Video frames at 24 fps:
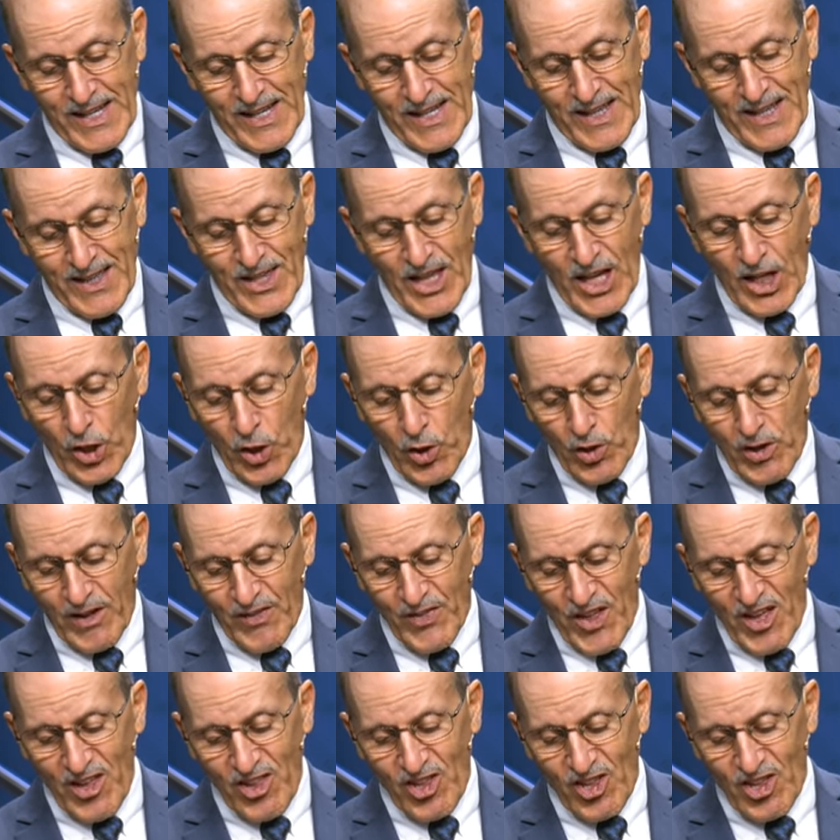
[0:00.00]
they look and
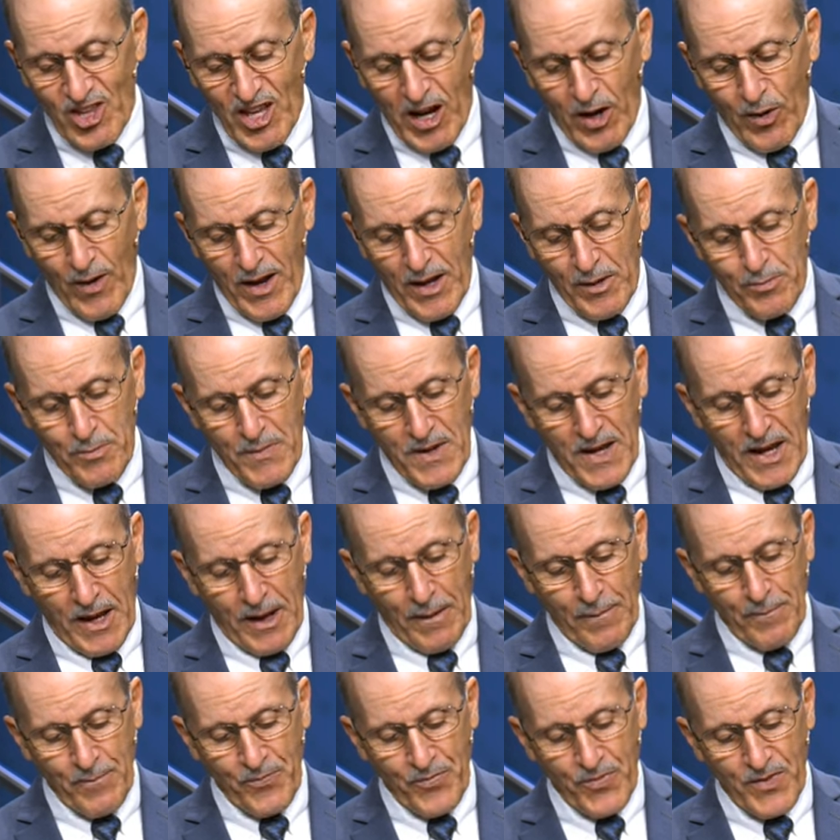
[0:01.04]
they stare at me.
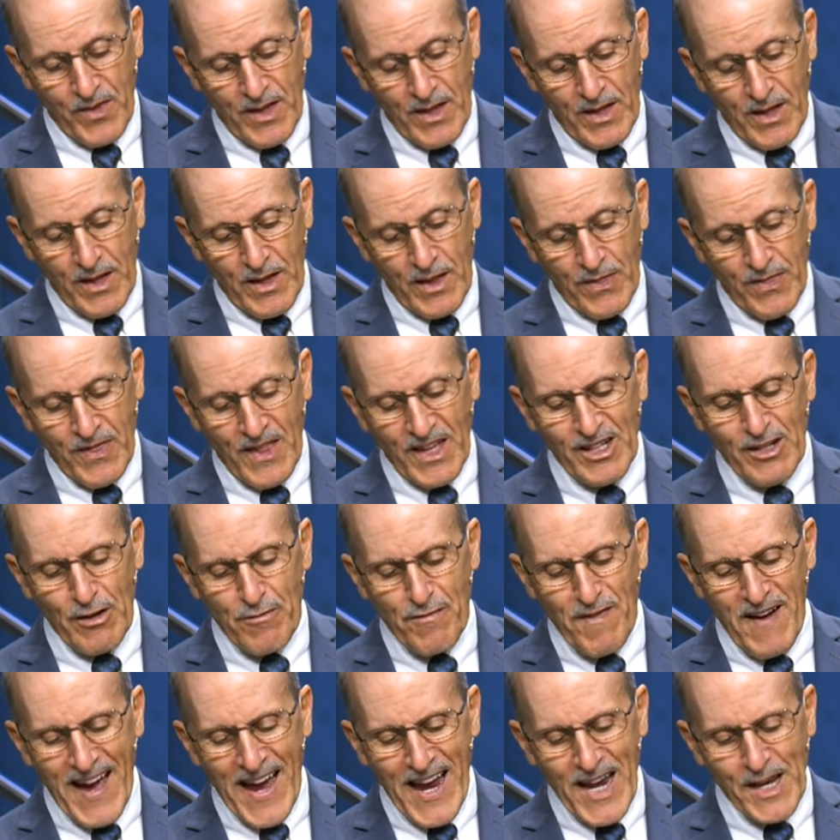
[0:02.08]
They
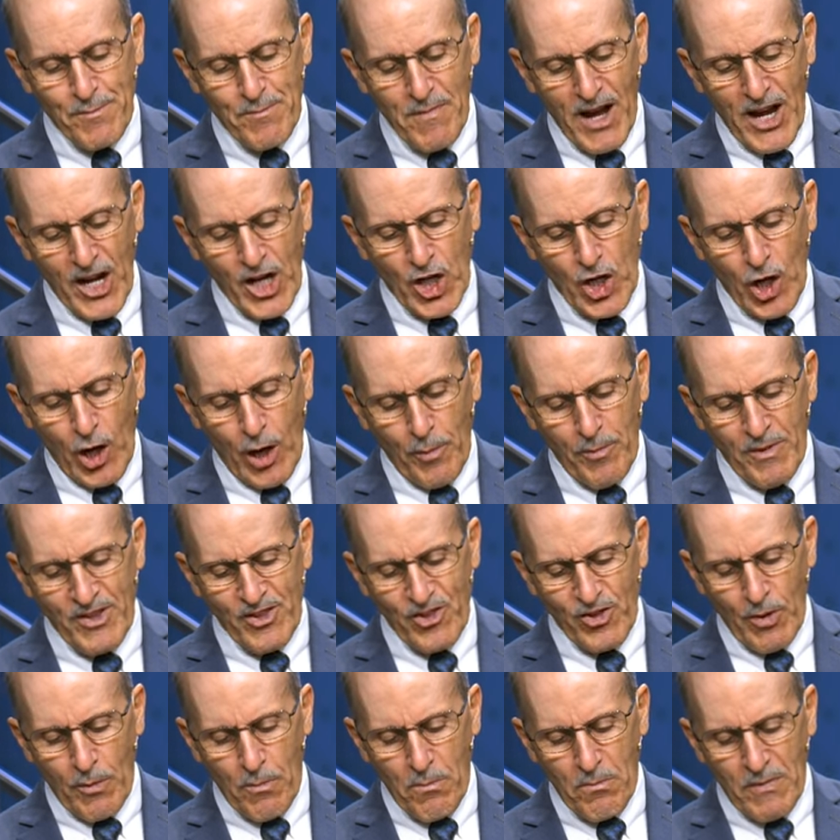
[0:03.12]
divide my
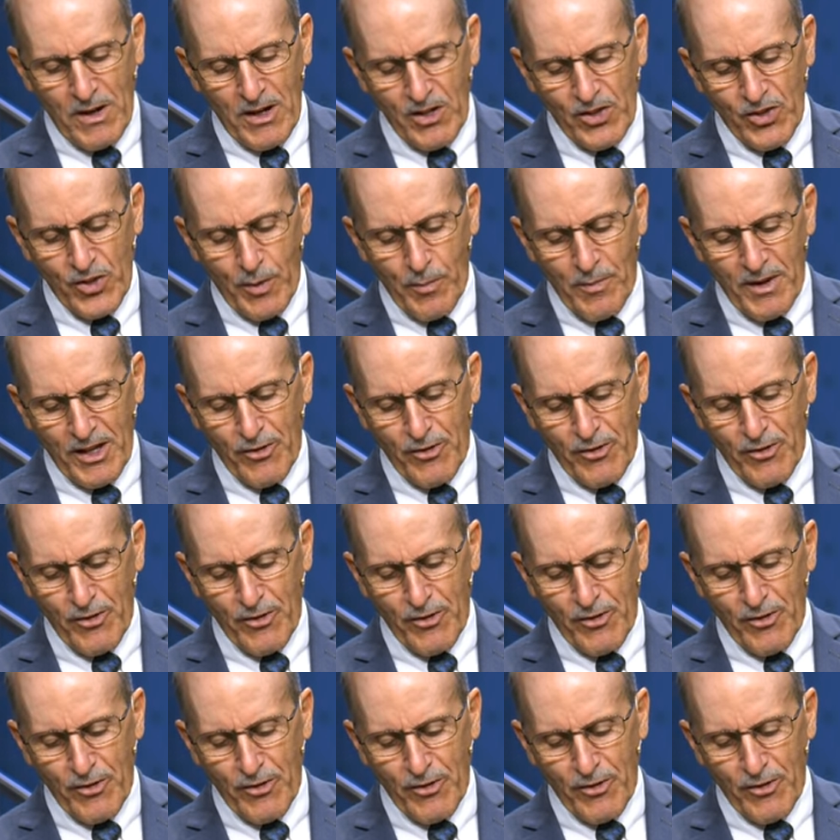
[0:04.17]
garments among them,